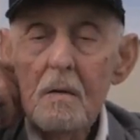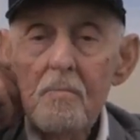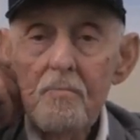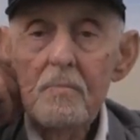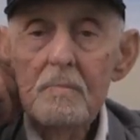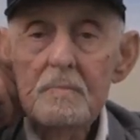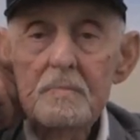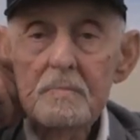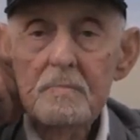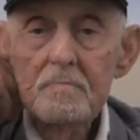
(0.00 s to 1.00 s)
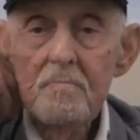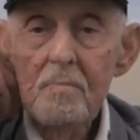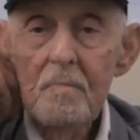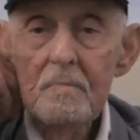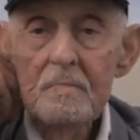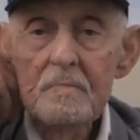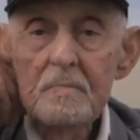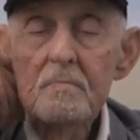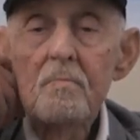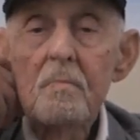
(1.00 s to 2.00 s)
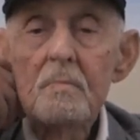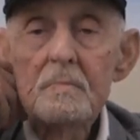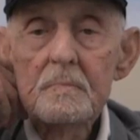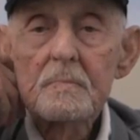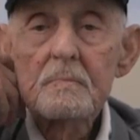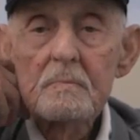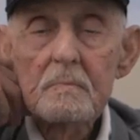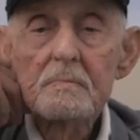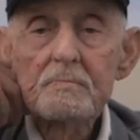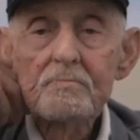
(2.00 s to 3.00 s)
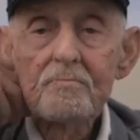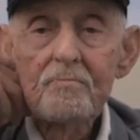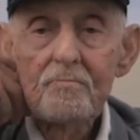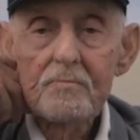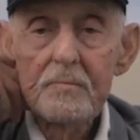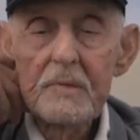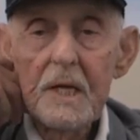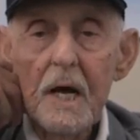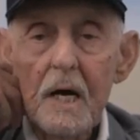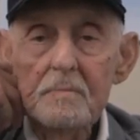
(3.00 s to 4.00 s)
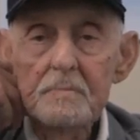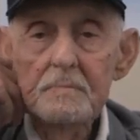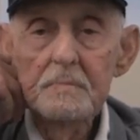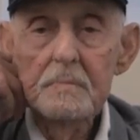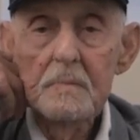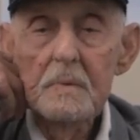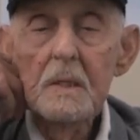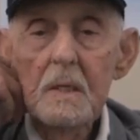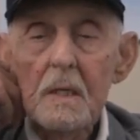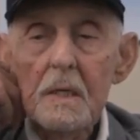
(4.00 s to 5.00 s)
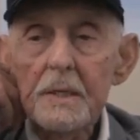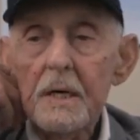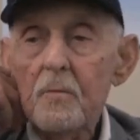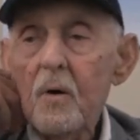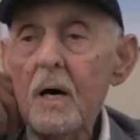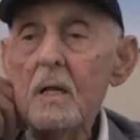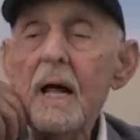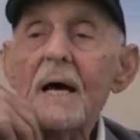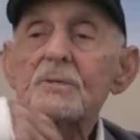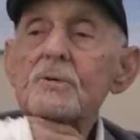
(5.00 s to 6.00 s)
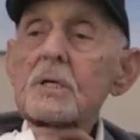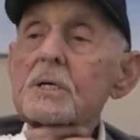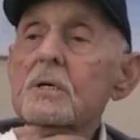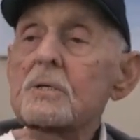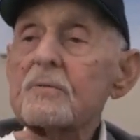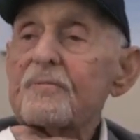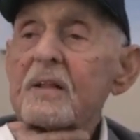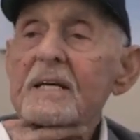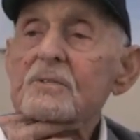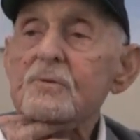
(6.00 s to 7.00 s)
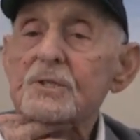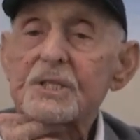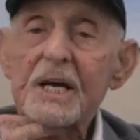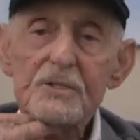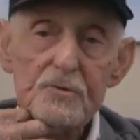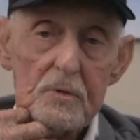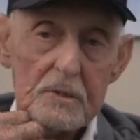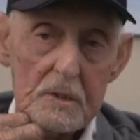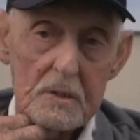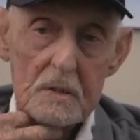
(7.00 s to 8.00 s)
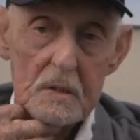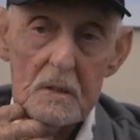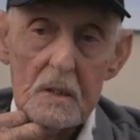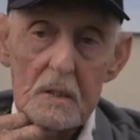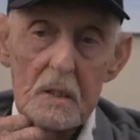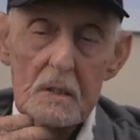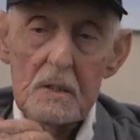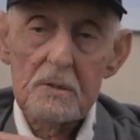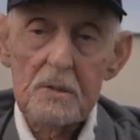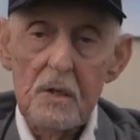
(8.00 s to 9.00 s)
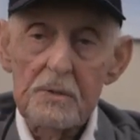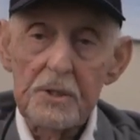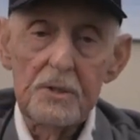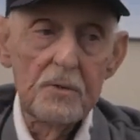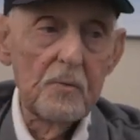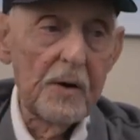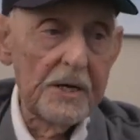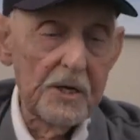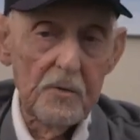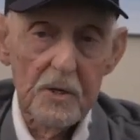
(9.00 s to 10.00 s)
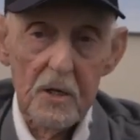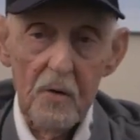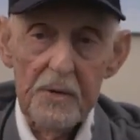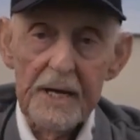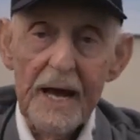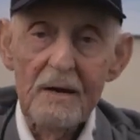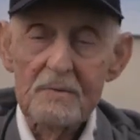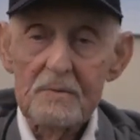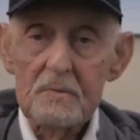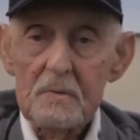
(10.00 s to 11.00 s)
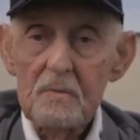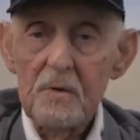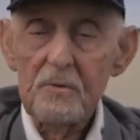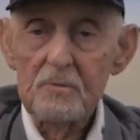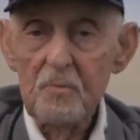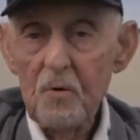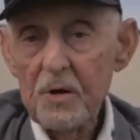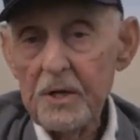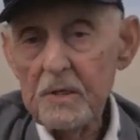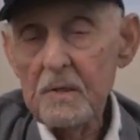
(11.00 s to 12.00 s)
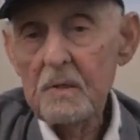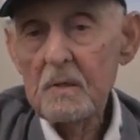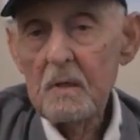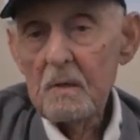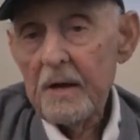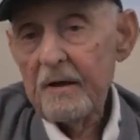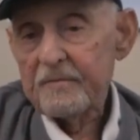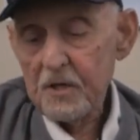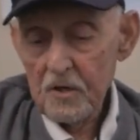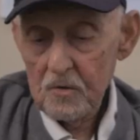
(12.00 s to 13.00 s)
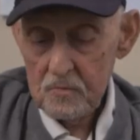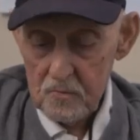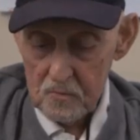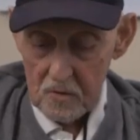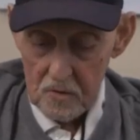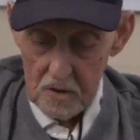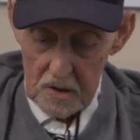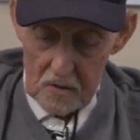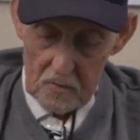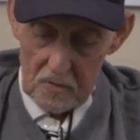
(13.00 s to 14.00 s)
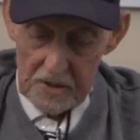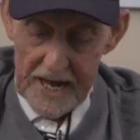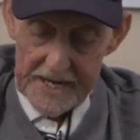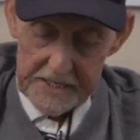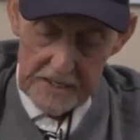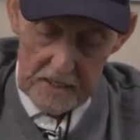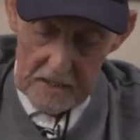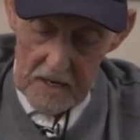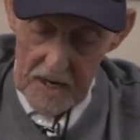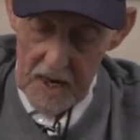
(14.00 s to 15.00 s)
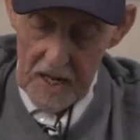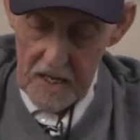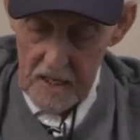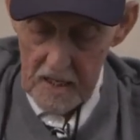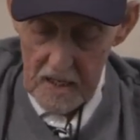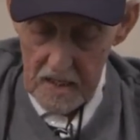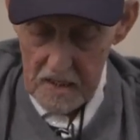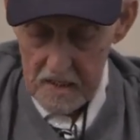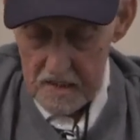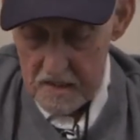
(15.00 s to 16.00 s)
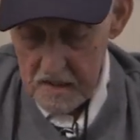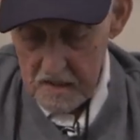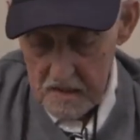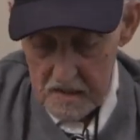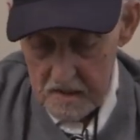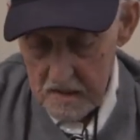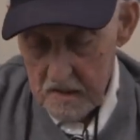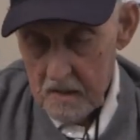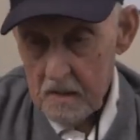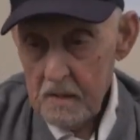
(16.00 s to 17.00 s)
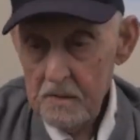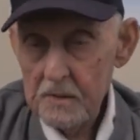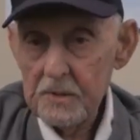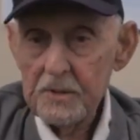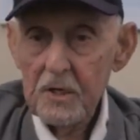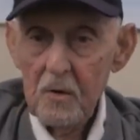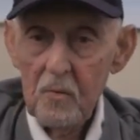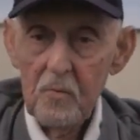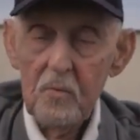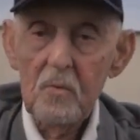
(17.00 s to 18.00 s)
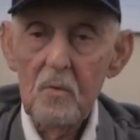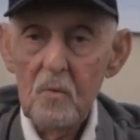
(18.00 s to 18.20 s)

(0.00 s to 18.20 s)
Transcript: How often did you fly? Where did you sleep? What did you eat? Yeah. What was that like? Yeah, well, actually, your, your flights were scheduled. So you knew when you were going out, whether morning, afternoon, or, or night. Uh, you know